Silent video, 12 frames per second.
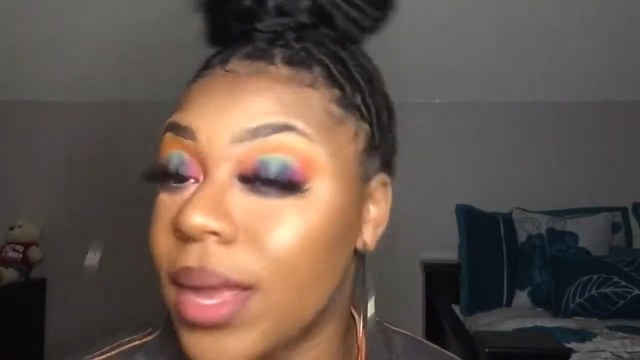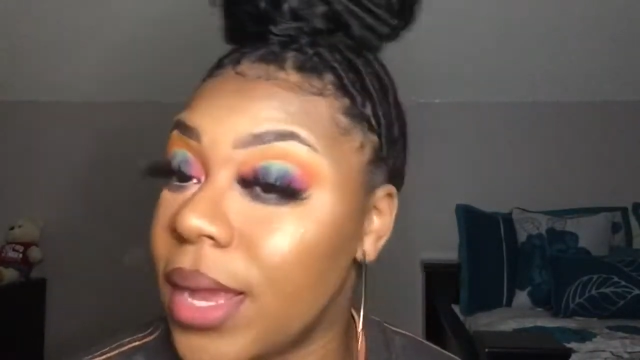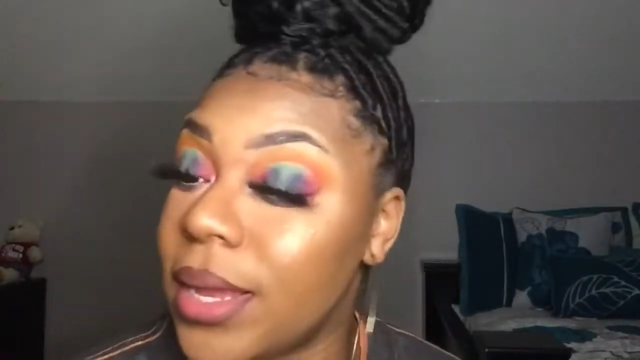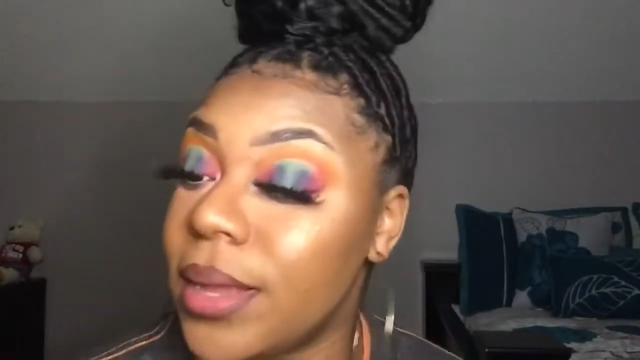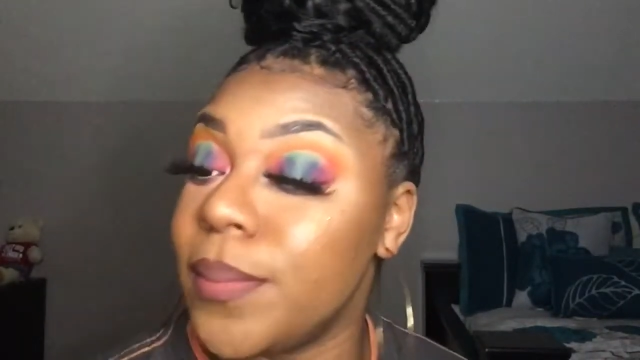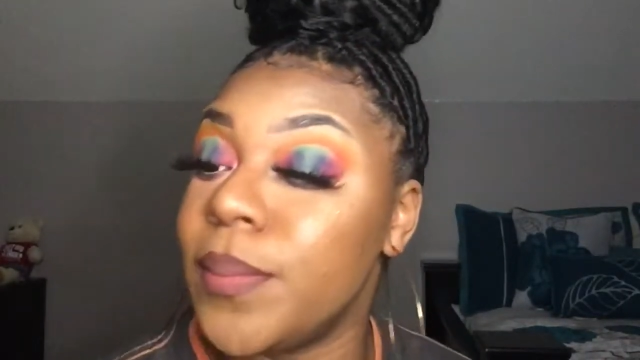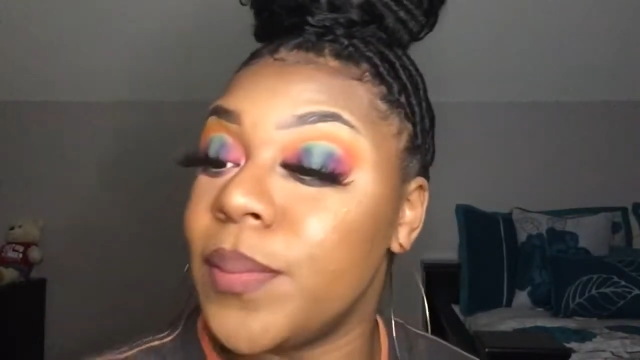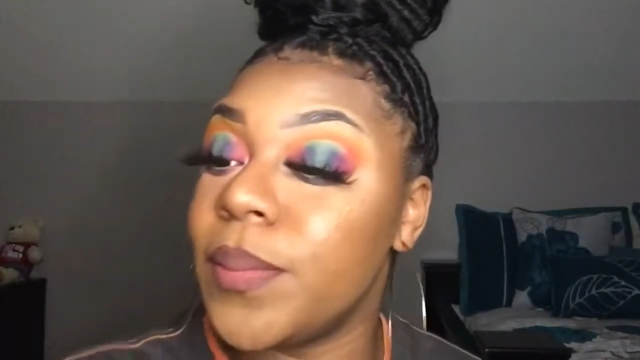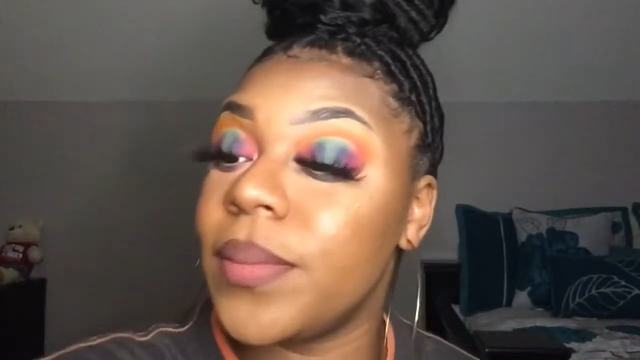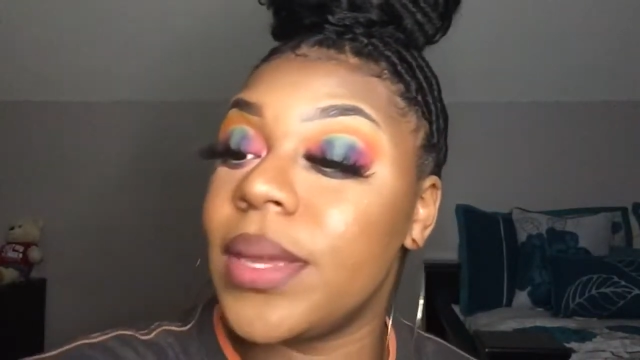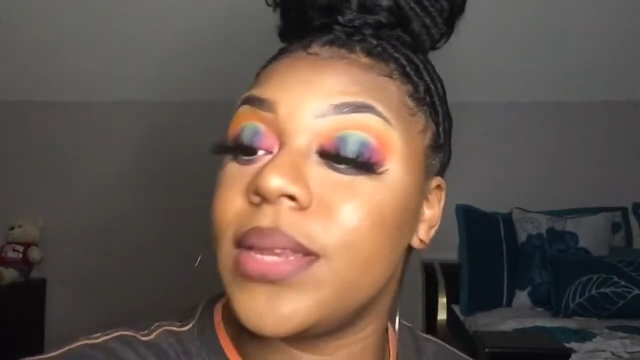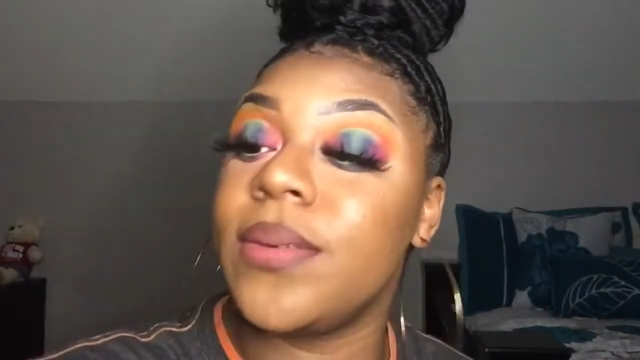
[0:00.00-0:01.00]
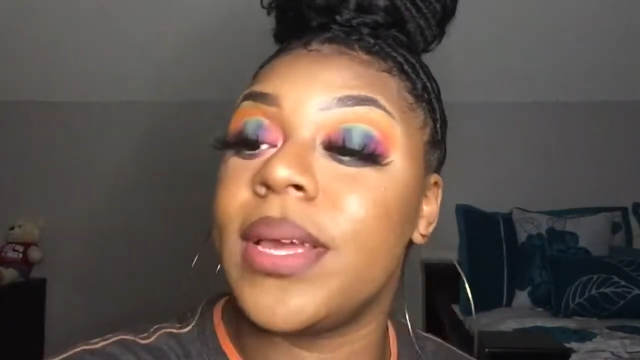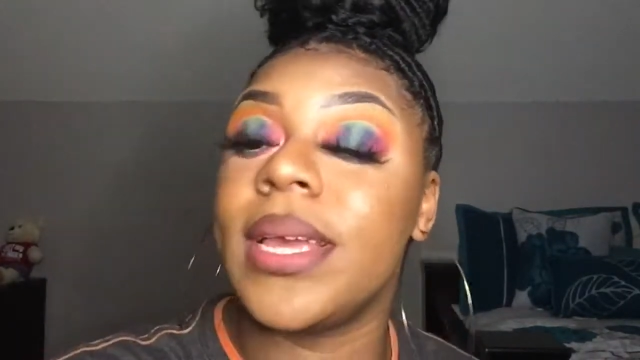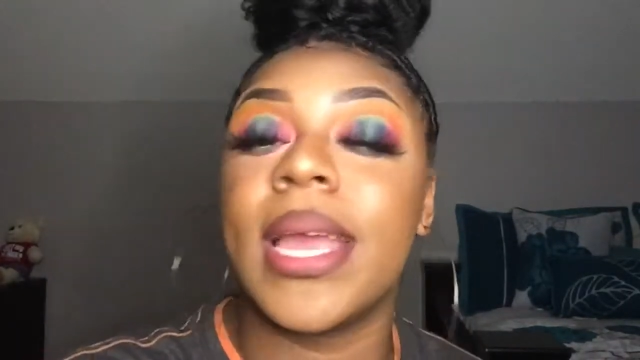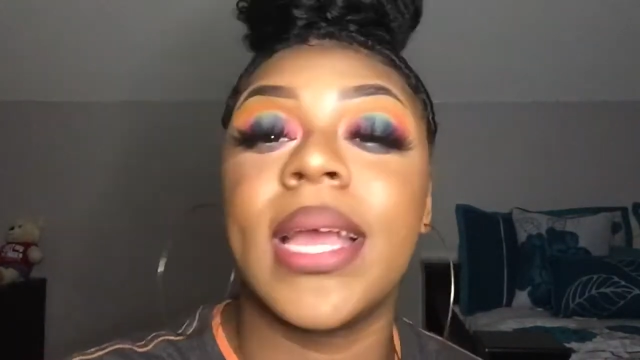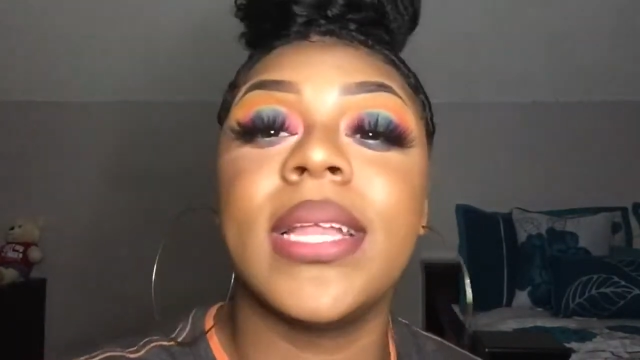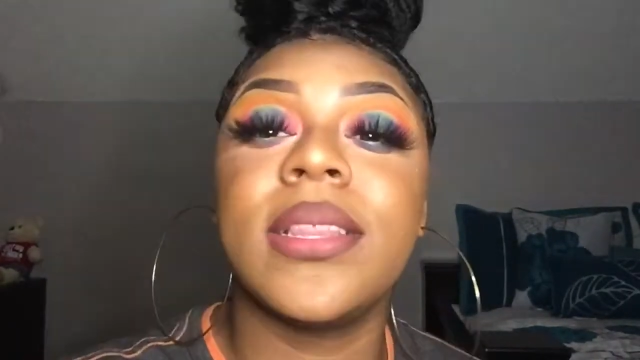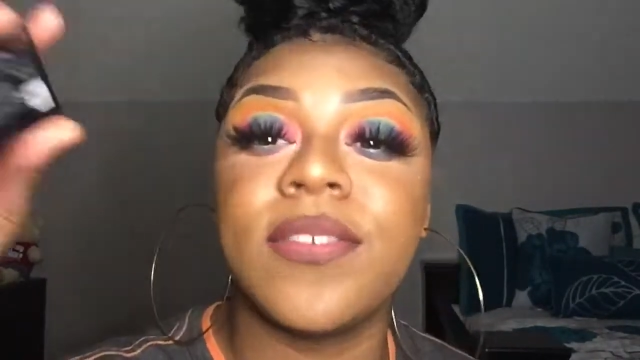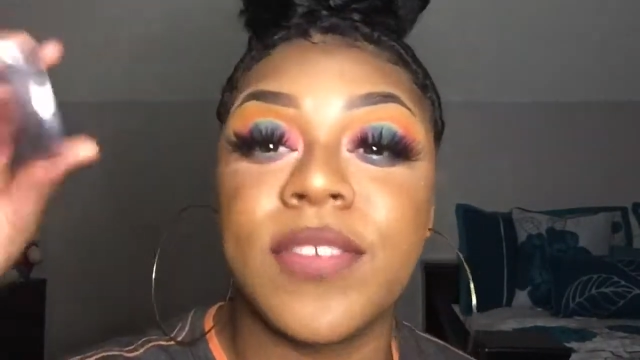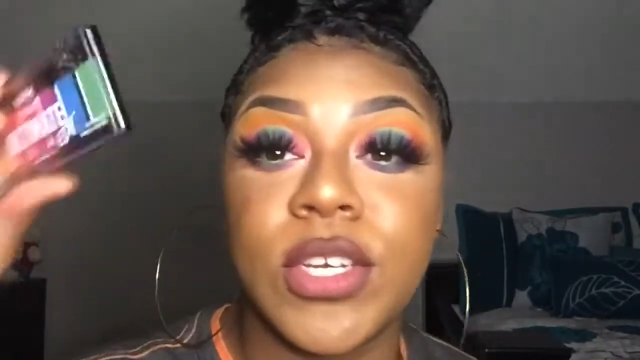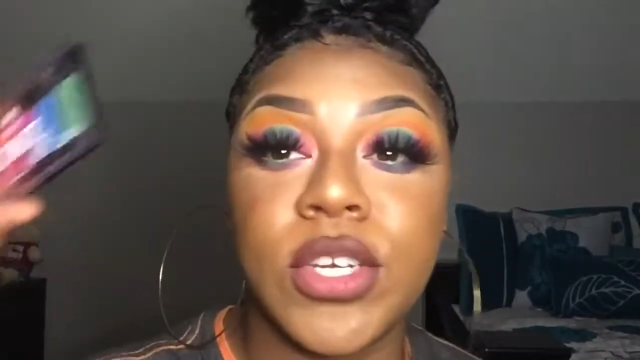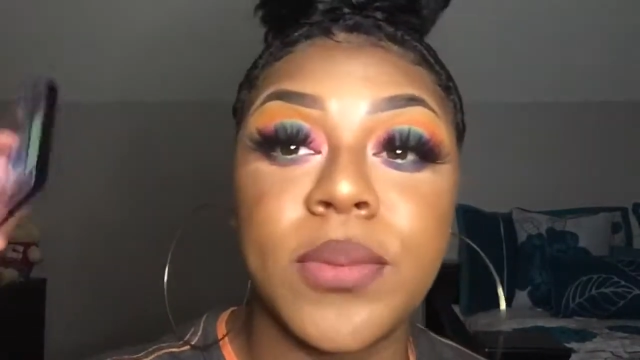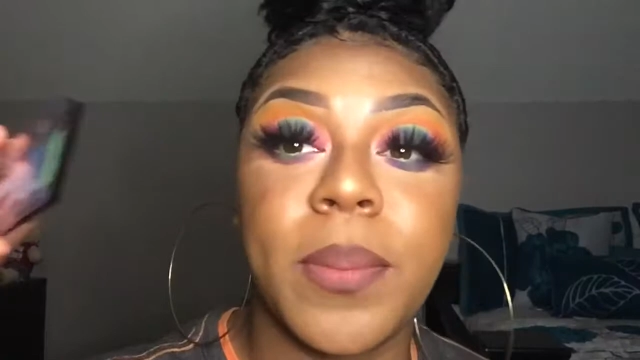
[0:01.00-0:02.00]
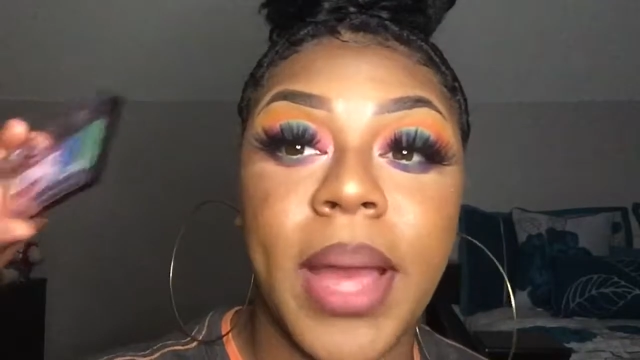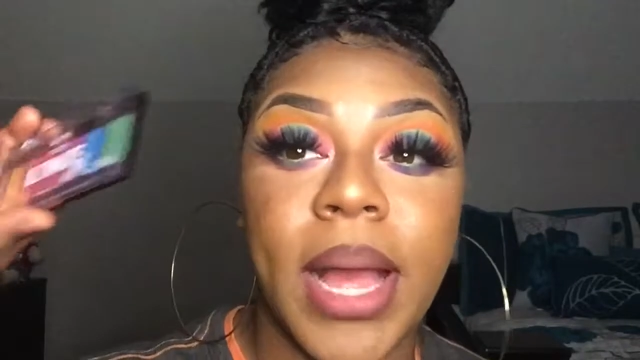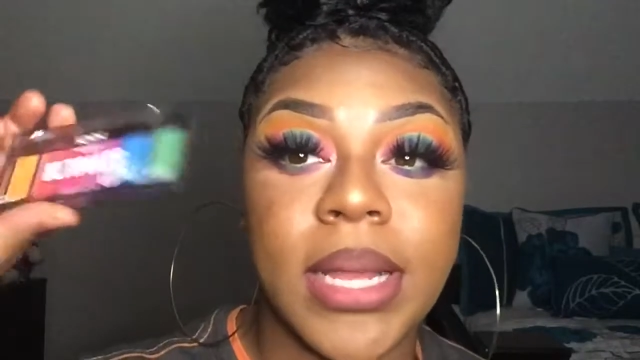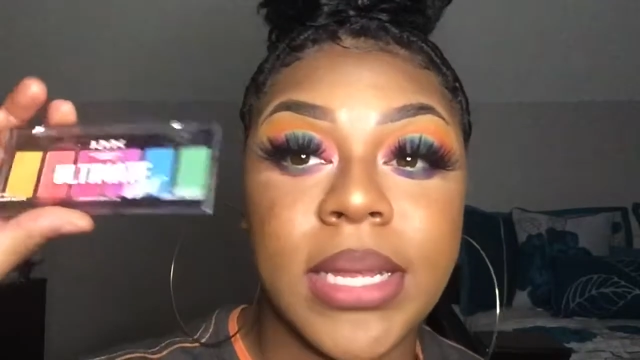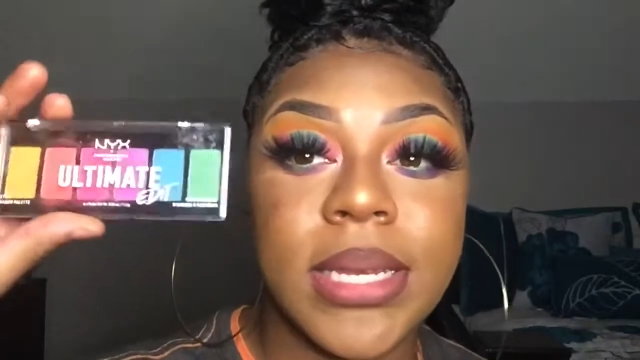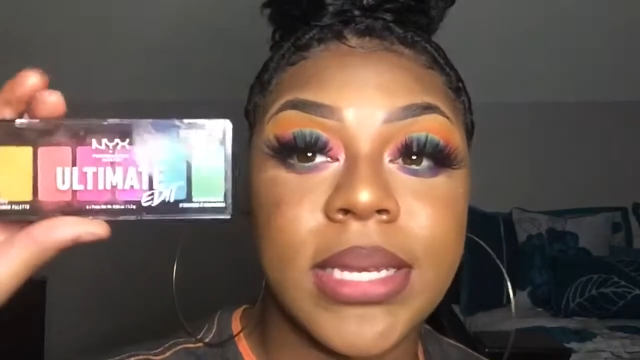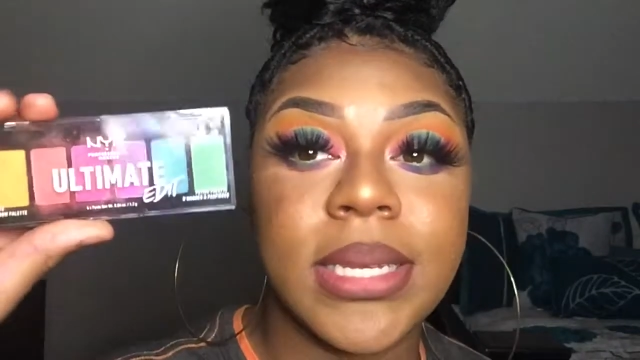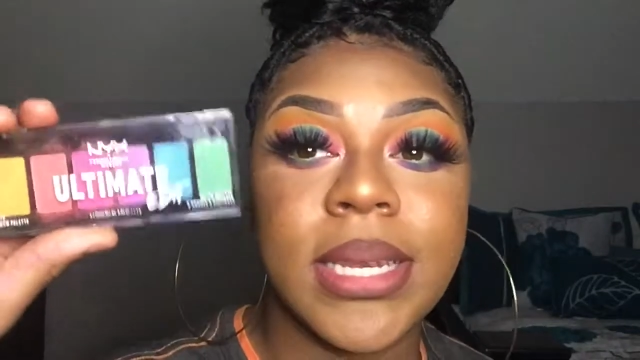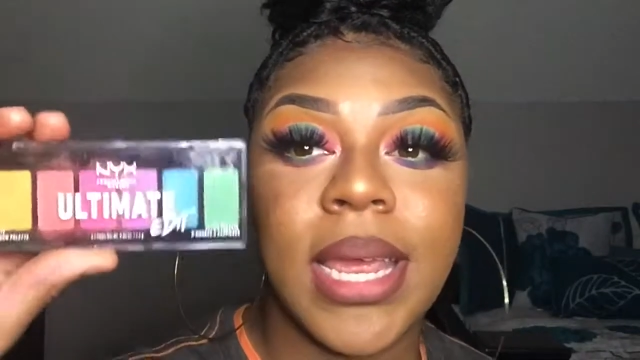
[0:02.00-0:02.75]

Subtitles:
And anyway, again, the featured palette